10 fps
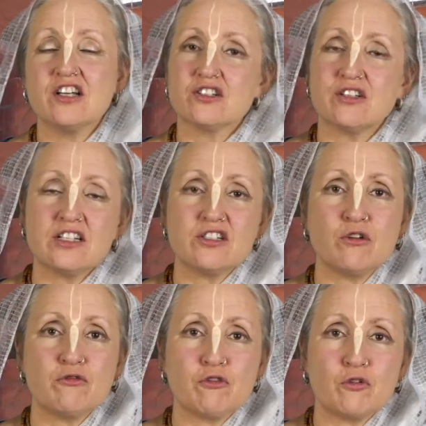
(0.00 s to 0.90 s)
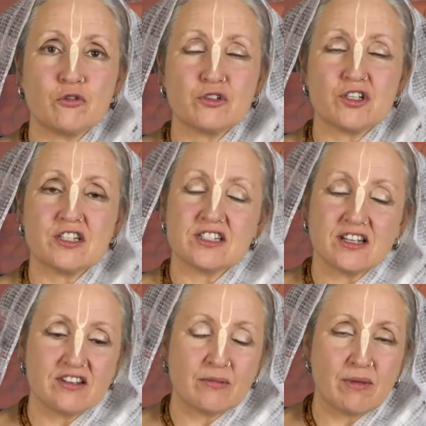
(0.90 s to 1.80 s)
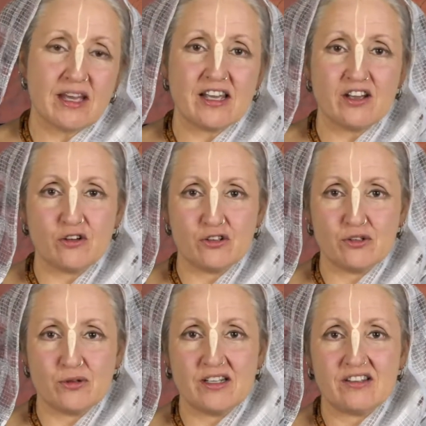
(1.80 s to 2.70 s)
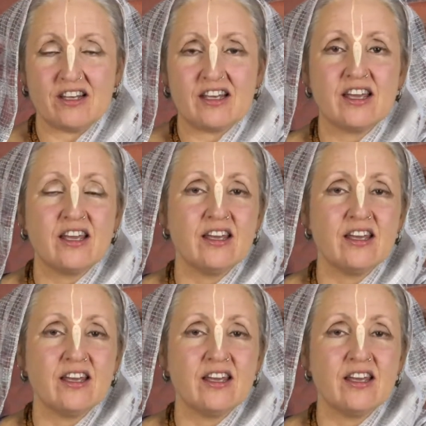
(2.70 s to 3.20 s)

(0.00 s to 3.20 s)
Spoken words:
So there is no force. There's nothing making God do anything.